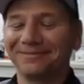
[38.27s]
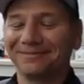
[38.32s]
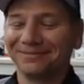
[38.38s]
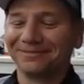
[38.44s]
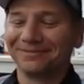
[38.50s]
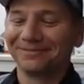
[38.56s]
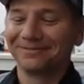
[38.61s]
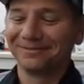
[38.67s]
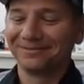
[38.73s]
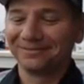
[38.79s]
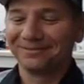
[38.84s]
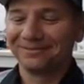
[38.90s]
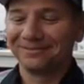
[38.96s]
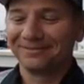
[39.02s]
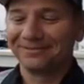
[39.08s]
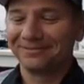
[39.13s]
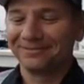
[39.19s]

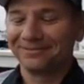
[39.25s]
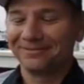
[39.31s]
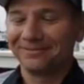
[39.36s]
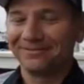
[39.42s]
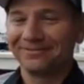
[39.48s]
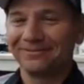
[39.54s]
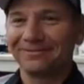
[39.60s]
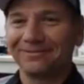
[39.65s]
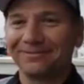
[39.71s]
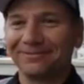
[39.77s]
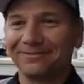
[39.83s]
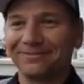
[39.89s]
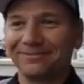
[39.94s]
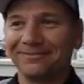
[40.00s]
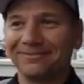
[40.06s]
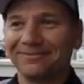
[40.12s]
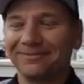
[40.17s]

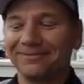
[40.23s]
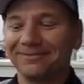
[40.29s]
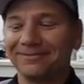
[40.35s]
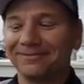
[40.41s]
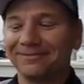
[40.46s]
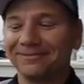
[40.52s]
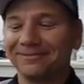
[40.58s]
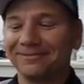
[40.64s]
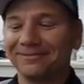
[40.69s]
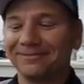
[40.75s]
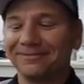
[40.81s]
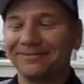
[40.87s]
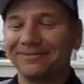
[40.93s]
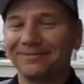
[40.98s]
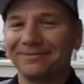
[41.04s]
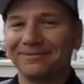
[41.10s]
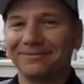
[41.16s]

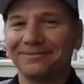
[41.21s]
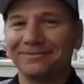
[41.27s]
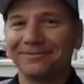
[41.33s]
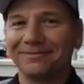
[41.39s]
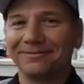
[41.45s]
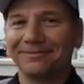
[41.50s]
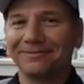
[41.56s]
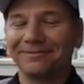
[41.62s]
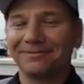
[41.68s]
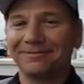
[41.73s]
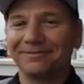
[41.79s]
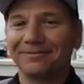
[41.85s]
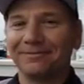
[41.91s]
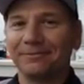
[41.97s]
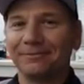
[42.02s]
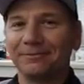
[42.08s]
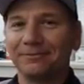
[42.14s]

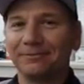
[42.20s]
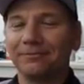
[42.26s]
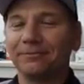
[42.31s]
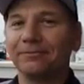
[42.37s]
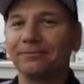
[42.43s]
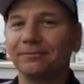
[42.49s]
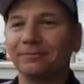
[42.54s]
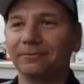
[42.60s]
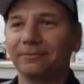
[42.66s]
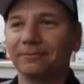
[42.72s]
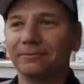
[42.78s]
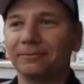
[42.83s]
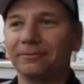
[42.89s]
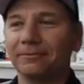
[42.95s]
[no speech]